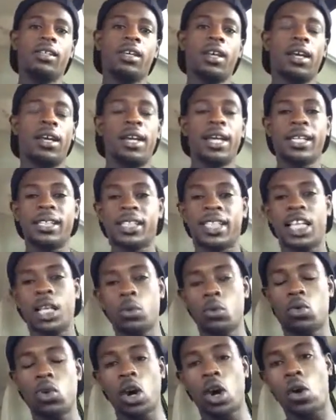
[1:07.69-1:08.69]
And let's
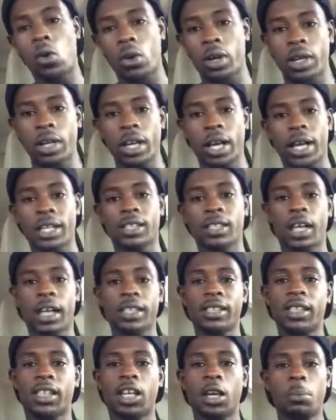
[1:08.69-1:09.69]
keep growing as
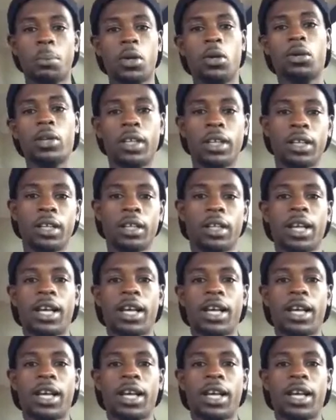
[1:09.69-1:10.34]
a community.